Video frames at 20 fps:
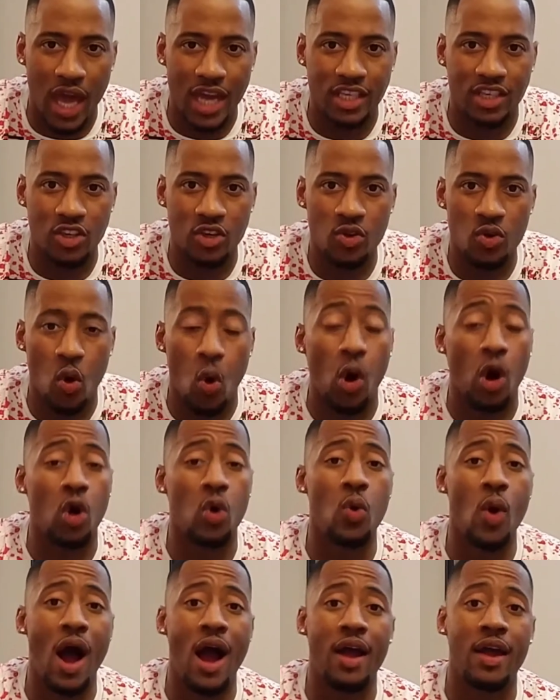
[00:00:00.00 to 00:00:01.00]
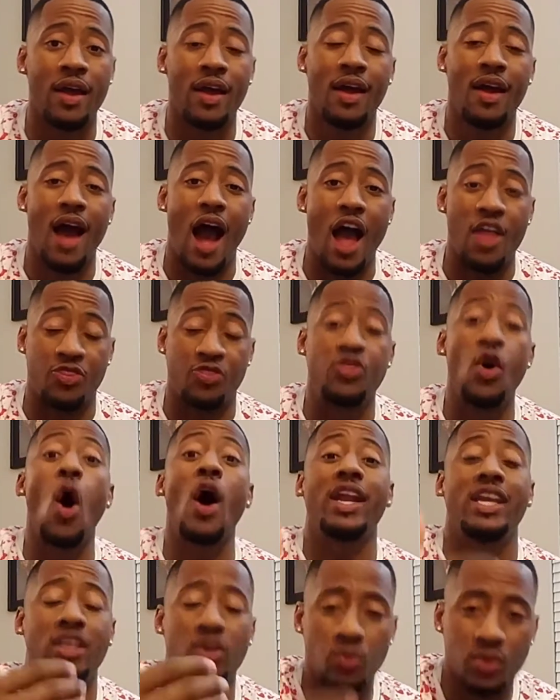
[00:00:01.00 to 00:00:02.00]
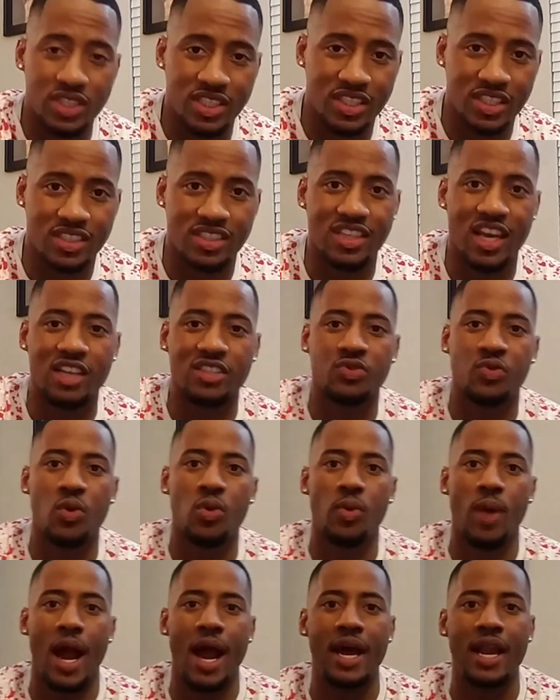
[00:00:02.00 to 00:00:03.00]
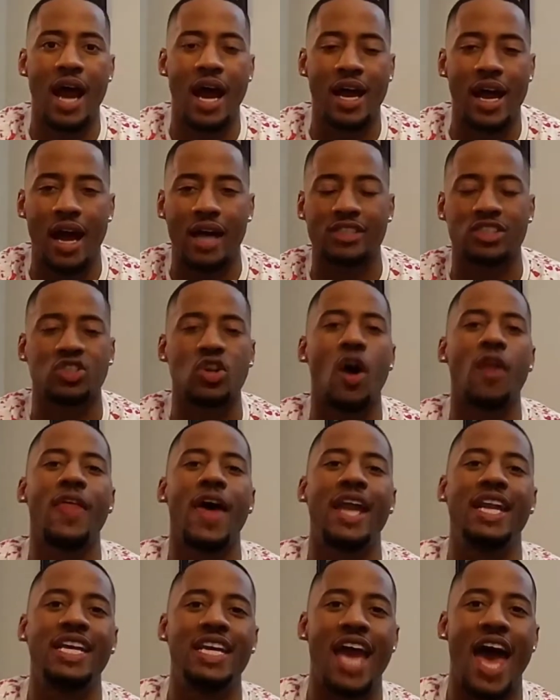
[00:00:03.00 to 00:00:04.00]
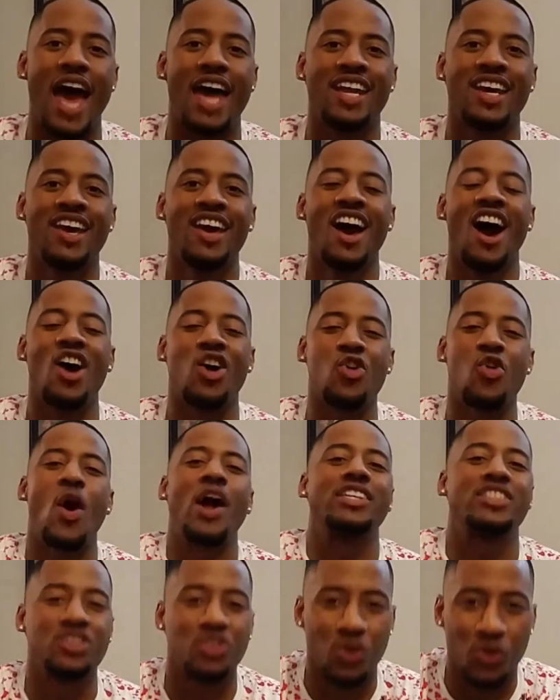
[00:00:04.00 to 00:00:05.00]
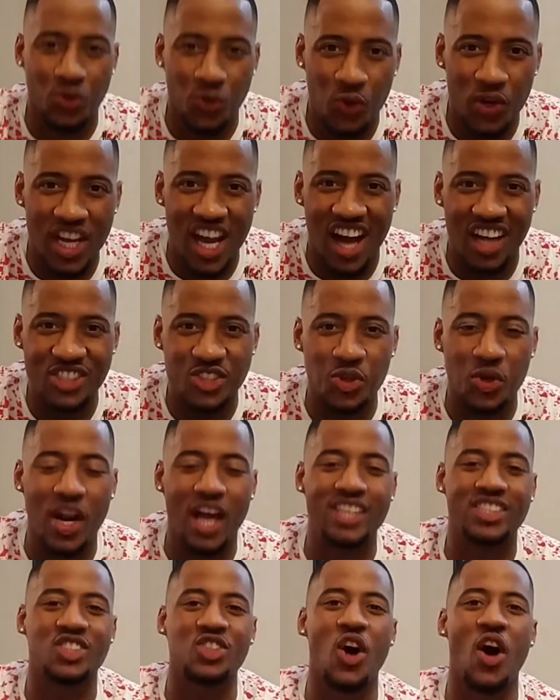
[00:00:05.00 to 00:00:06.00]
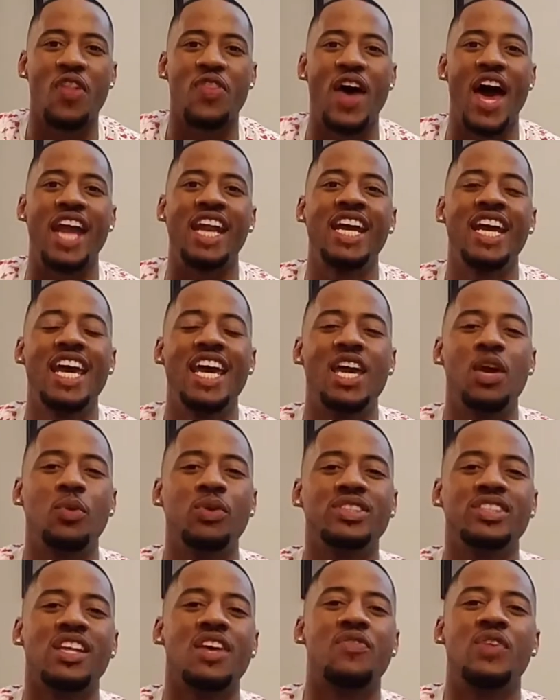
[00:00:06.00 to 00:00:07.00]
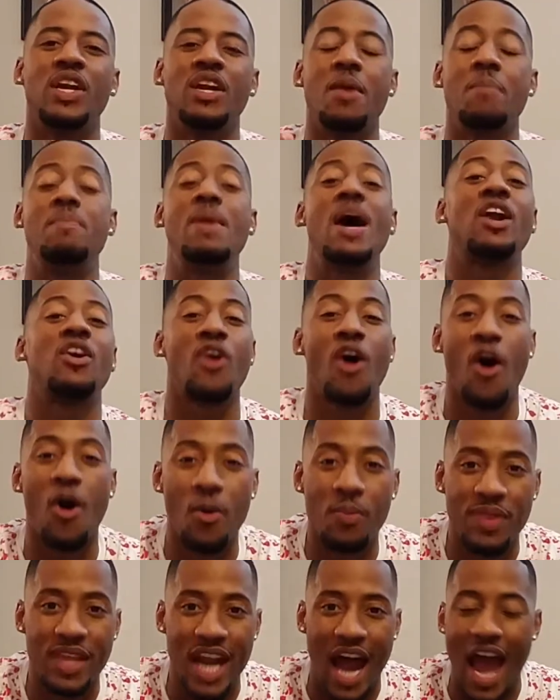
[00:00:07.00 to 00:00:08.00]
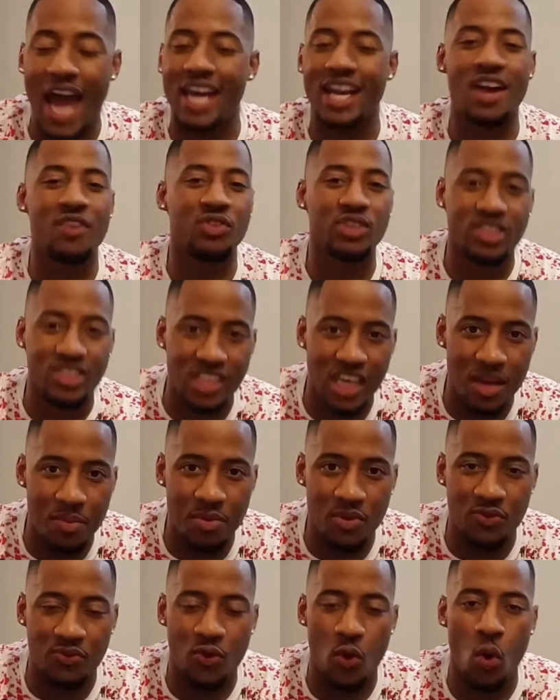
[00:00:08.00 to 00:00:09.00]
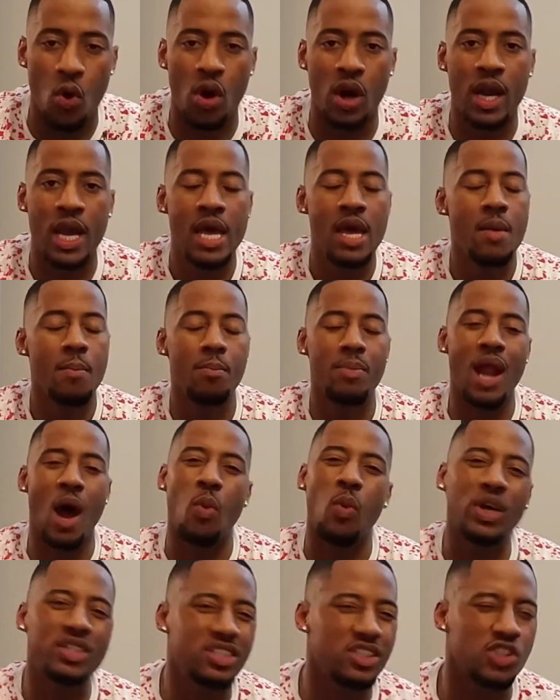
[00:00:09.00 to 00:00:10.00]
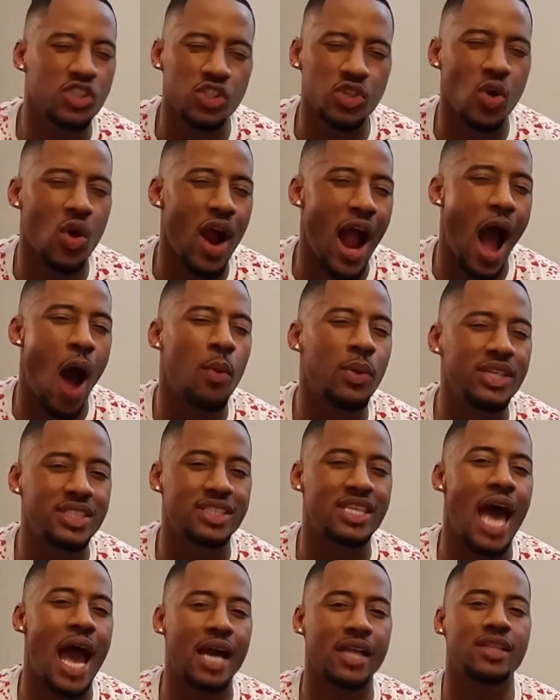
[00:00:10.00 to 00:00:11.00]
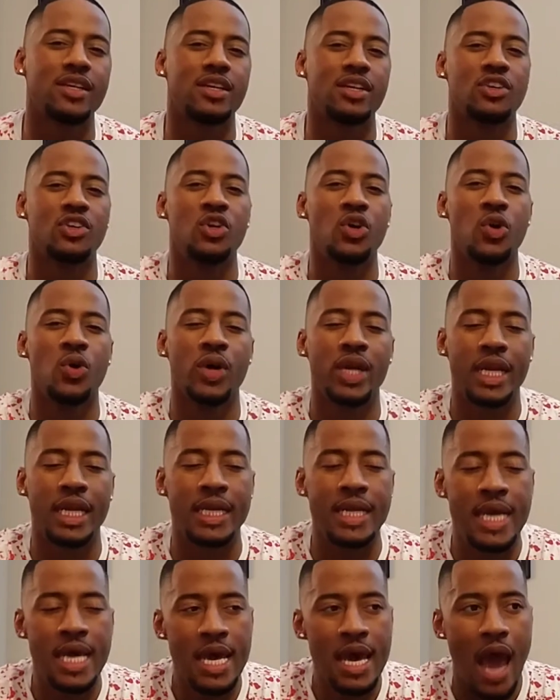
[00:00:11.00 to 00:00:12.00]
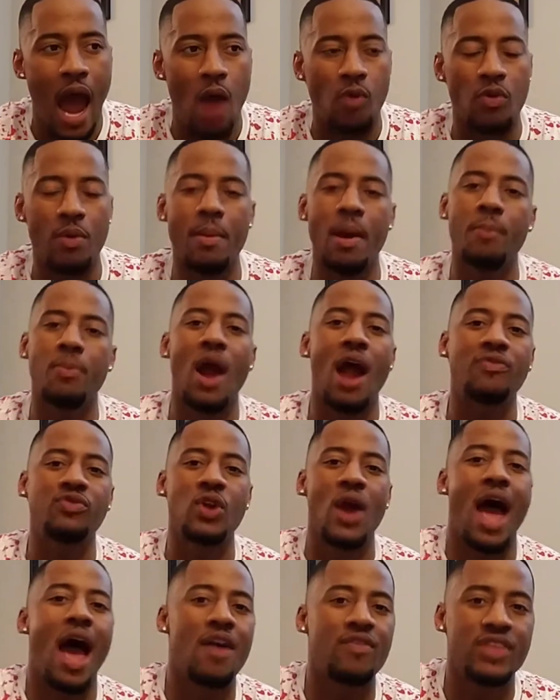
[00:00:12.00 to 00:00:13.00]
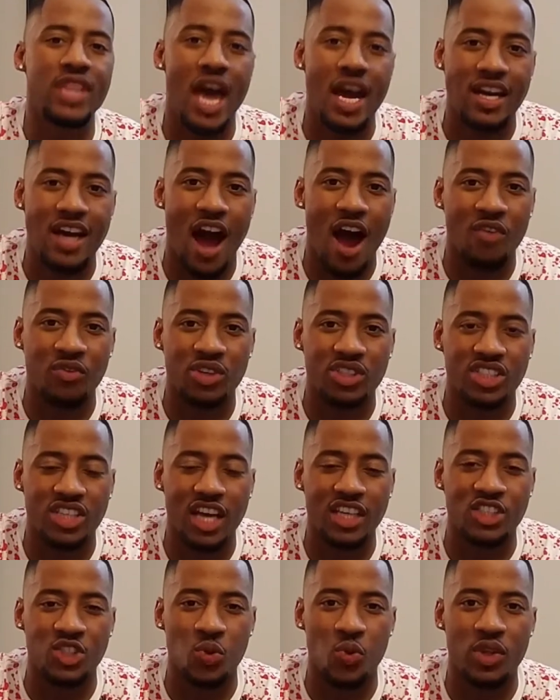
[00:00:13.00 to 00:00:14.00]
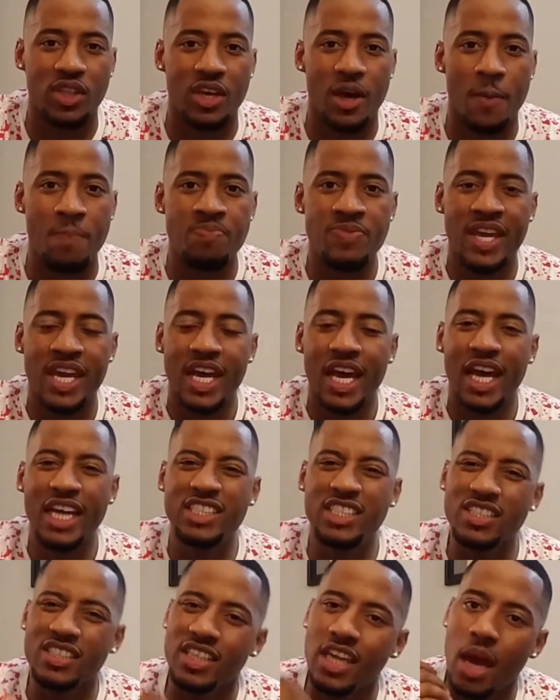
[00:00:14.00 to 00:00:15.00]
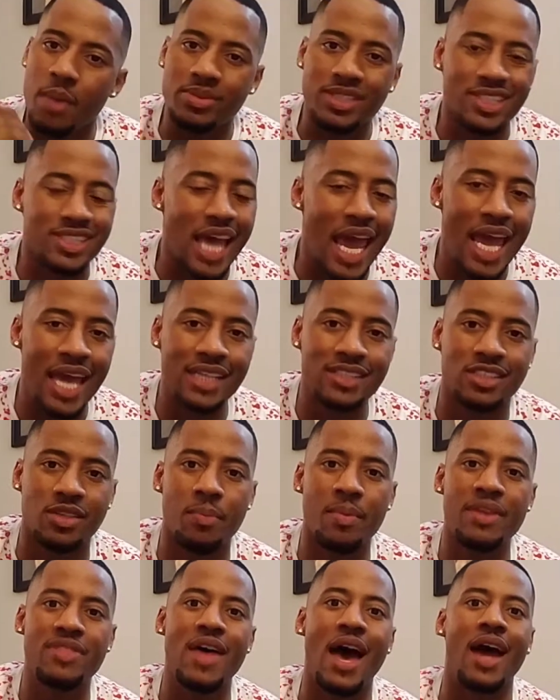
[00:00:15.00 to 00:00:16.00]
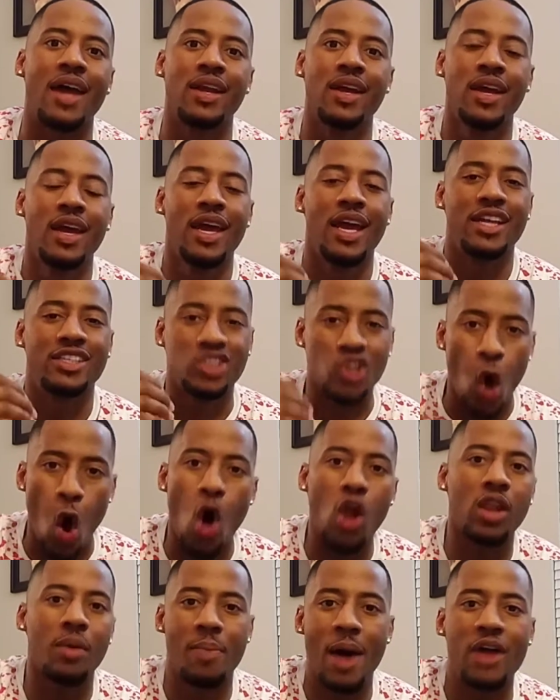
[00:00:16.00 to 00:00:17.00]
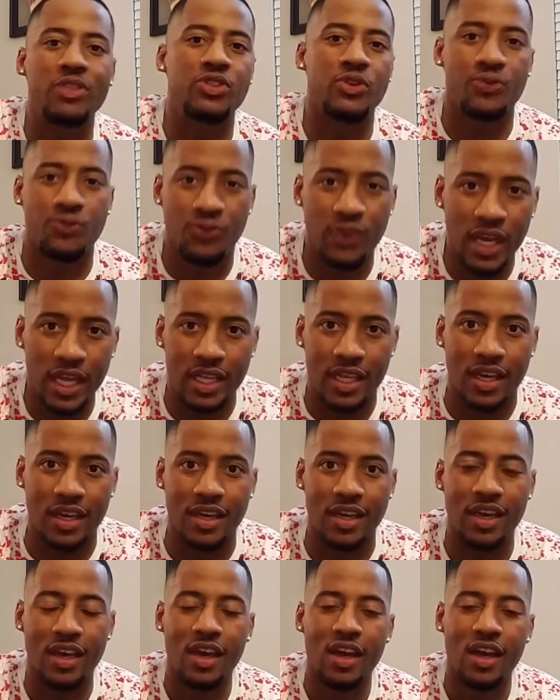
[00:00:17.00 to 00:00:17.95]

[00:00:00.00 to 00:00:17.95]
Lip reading: like you, or who I thought he was successful, right? I saw that he had a Chrysler 300. I saw that he was living in a better home than I had ever seen before, but I wasn't sure how exactly to do it. And I remember after having that conversation with him, he just kept saying to me that it's all about the feeling.